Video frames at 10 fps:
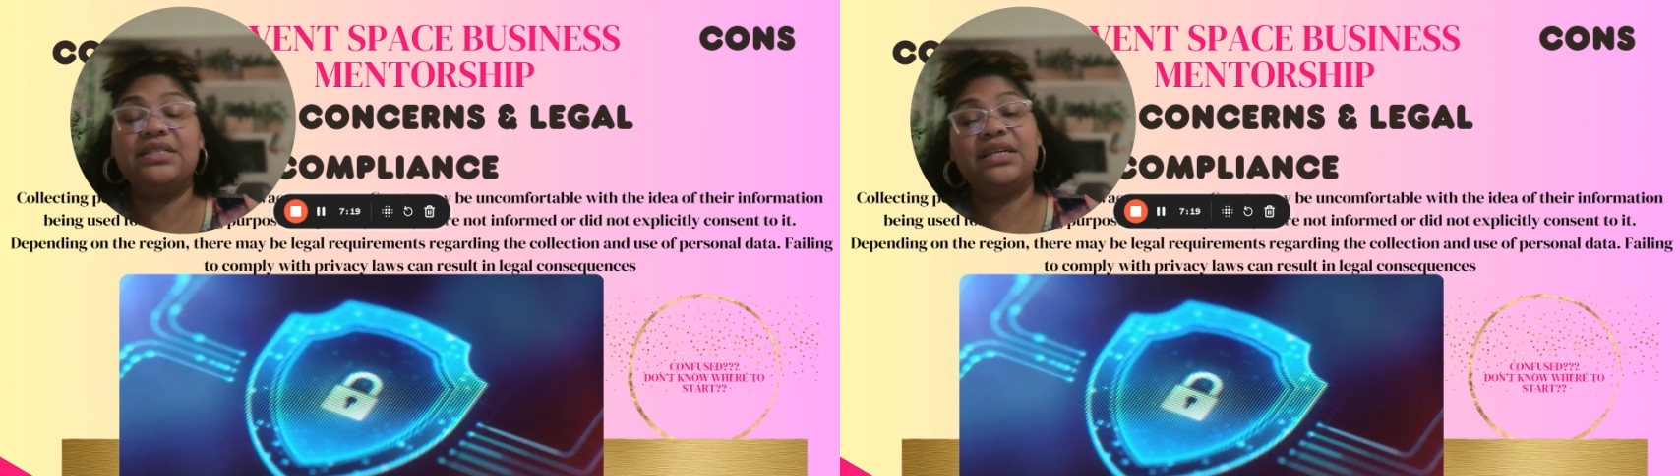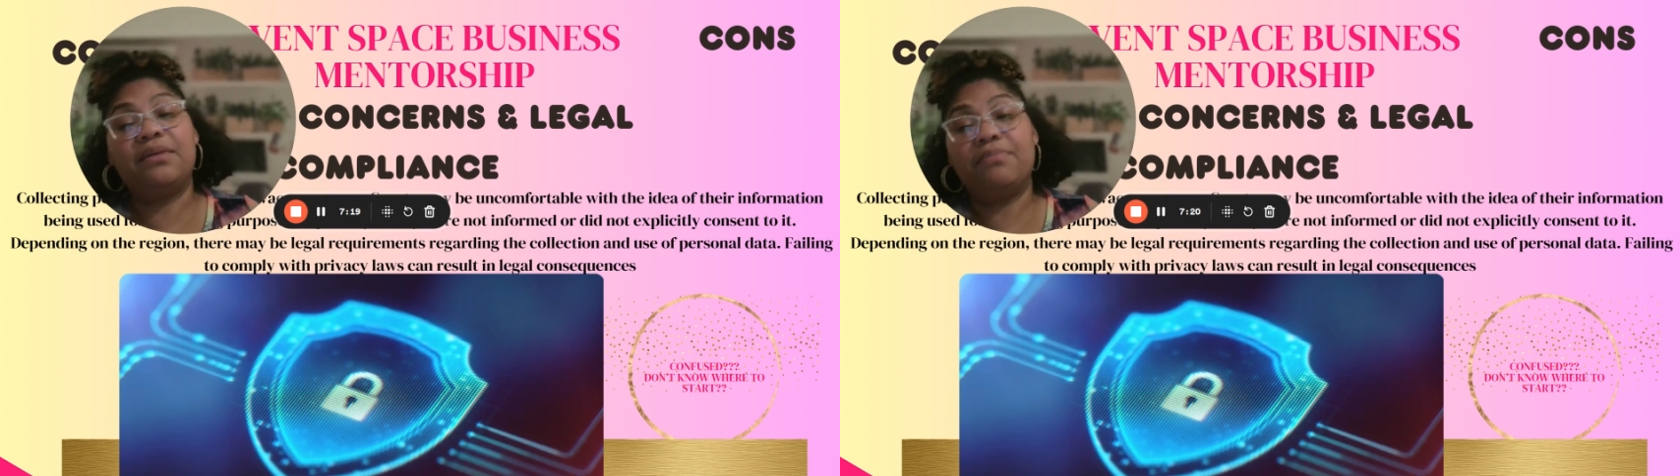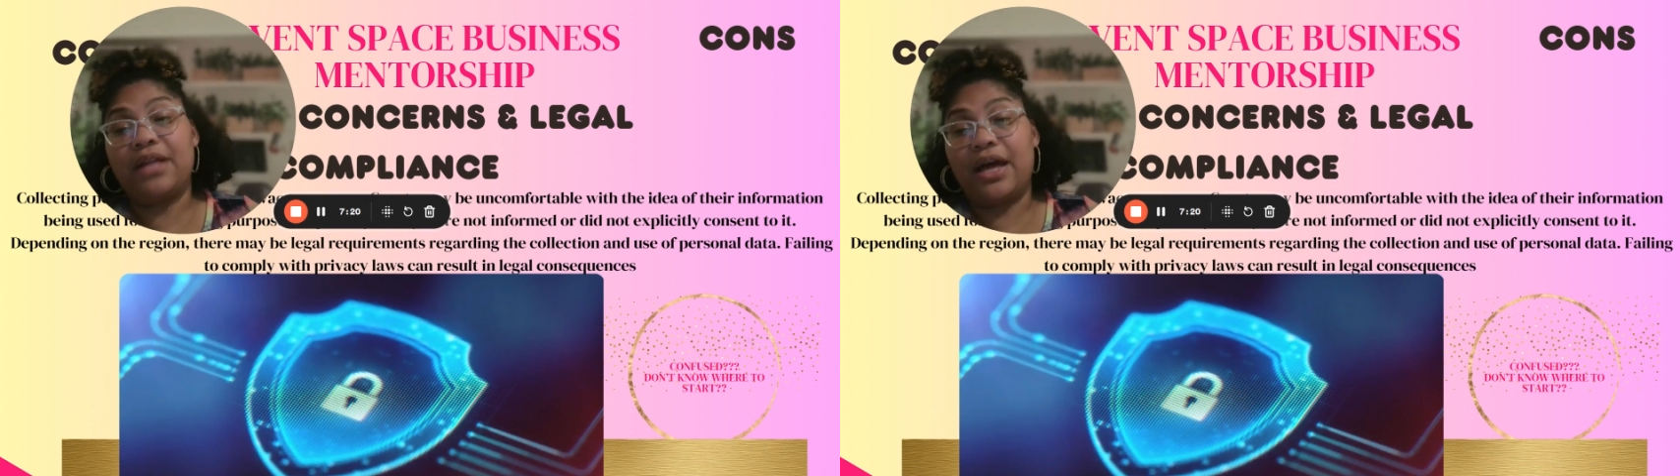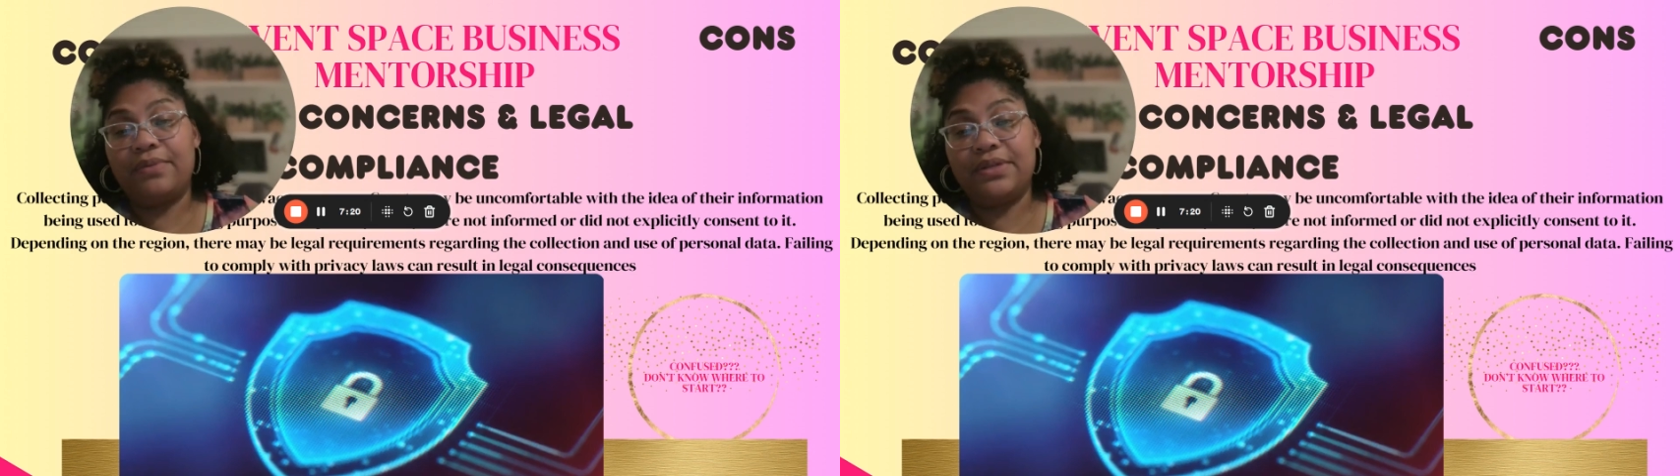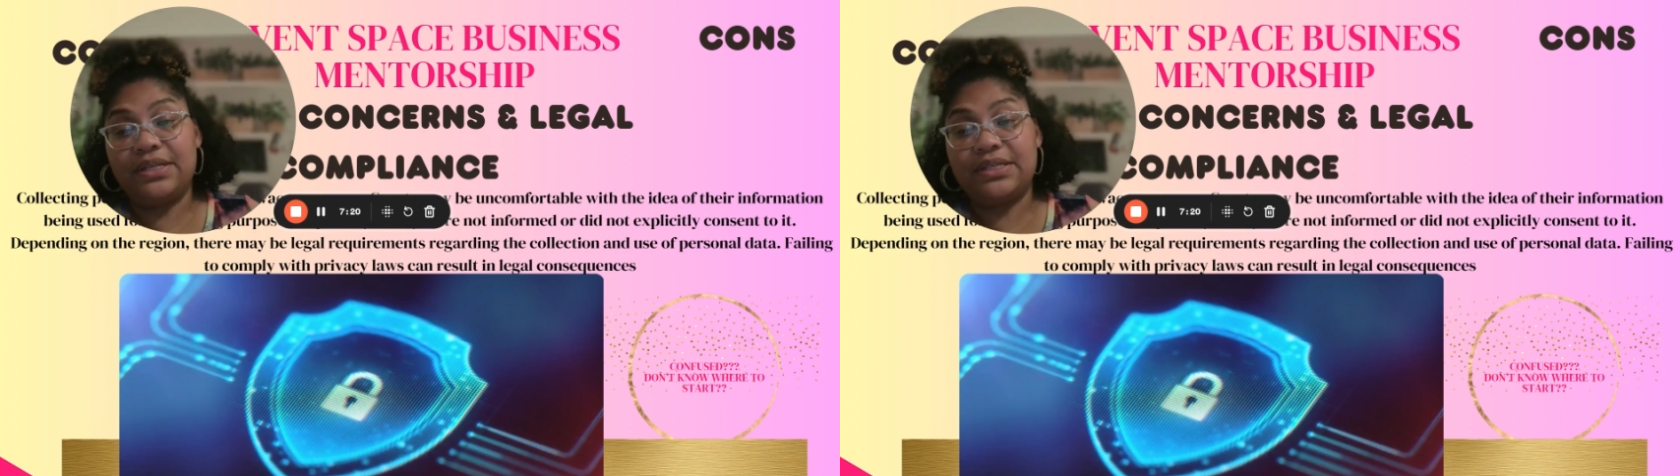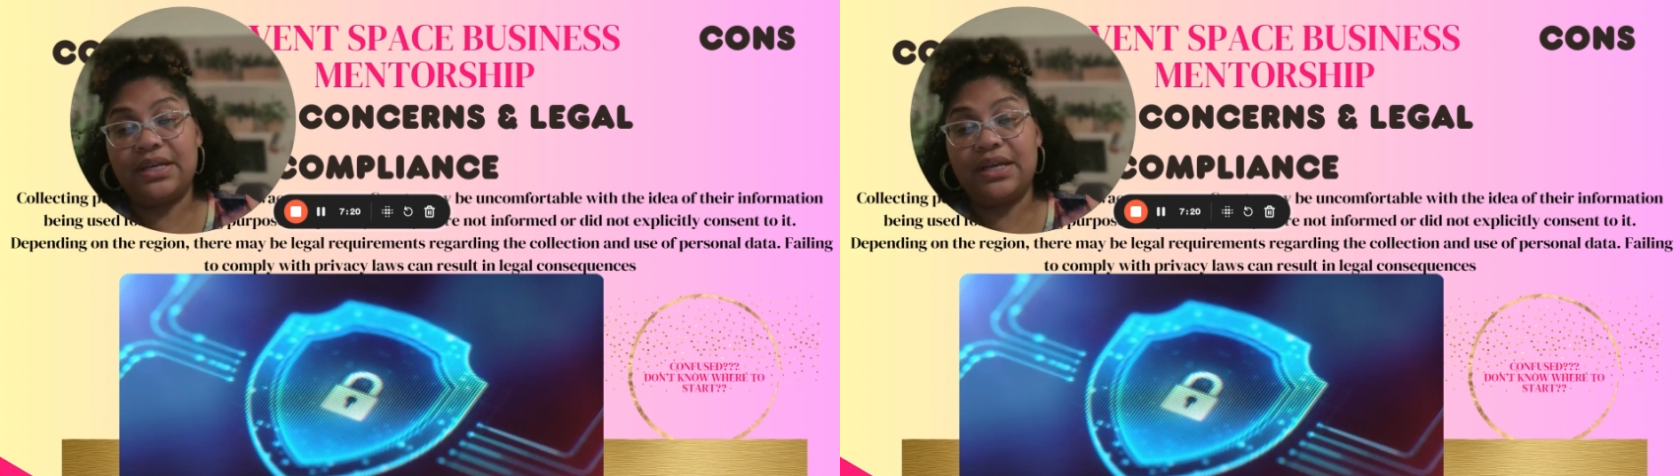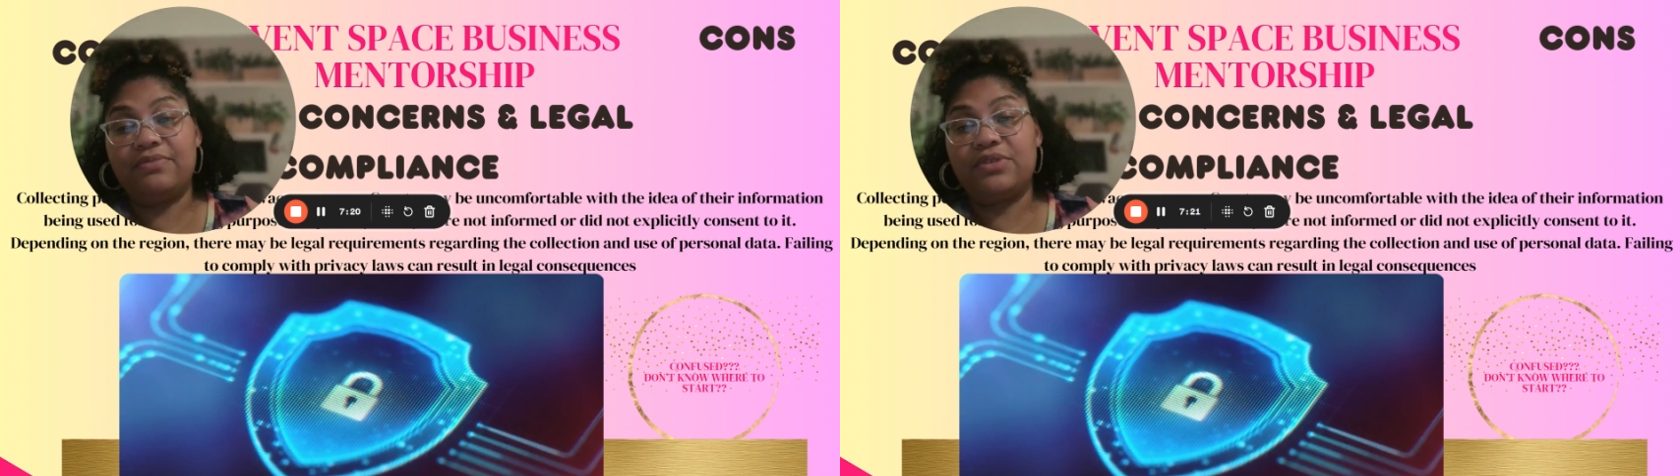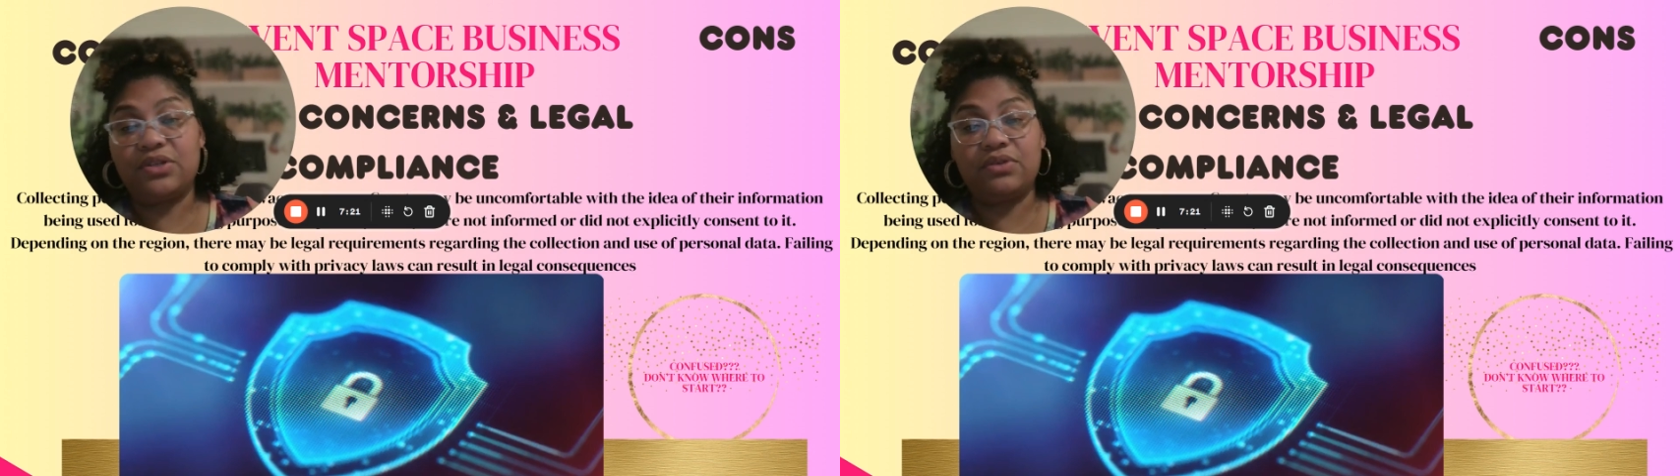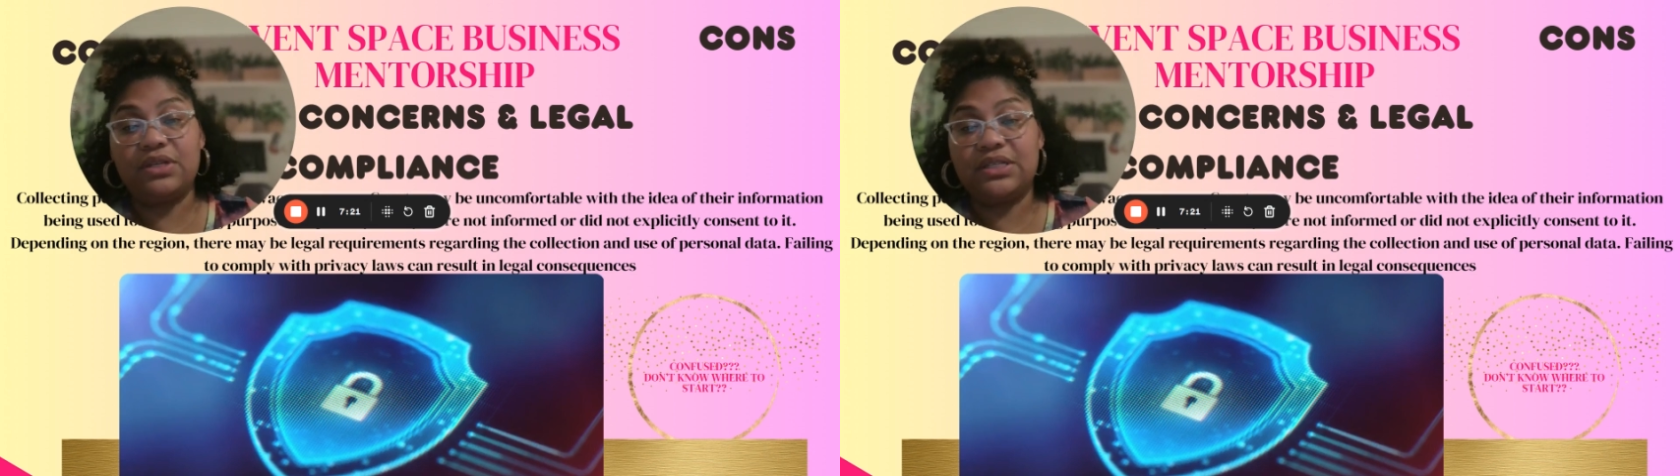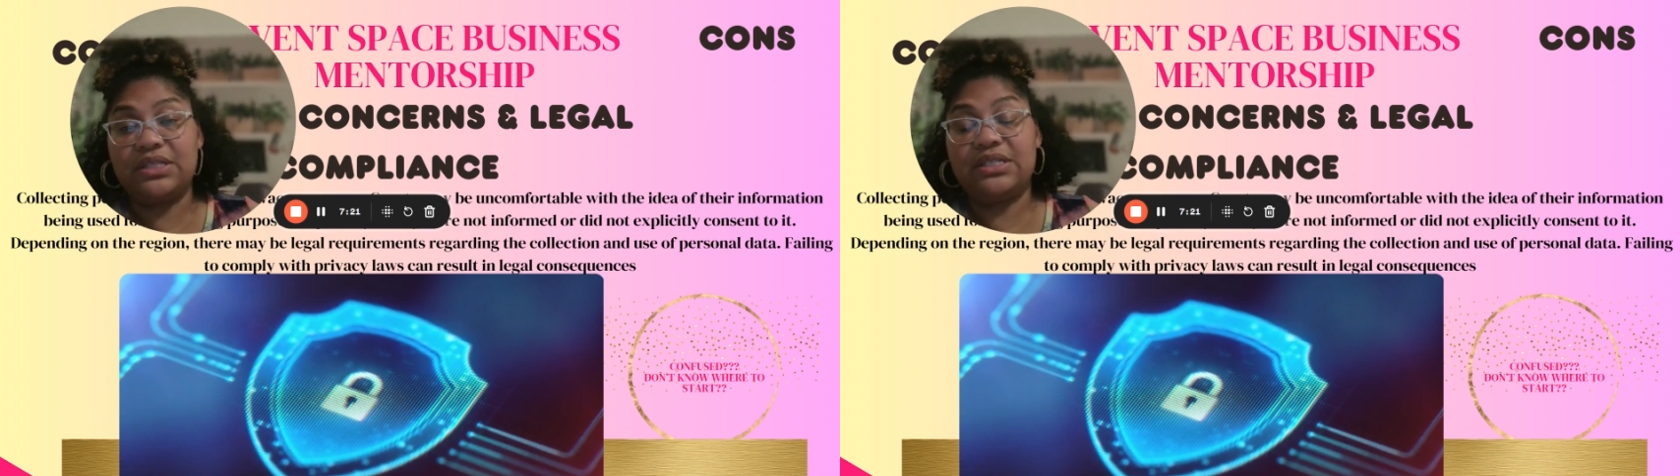to comply with this can result
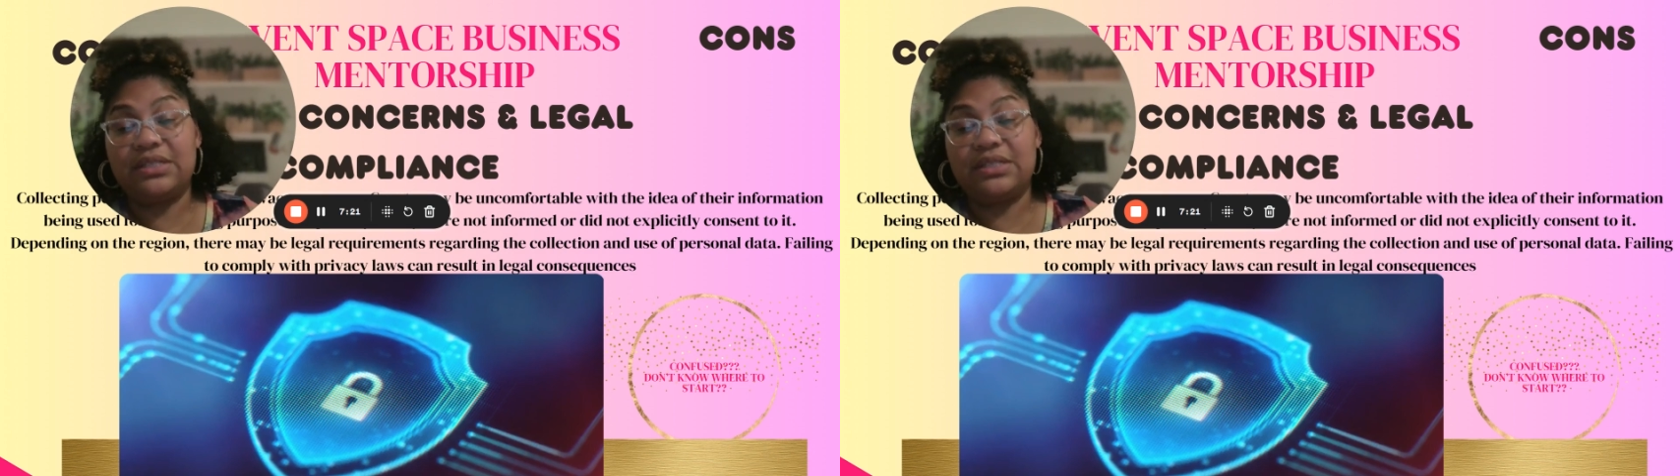into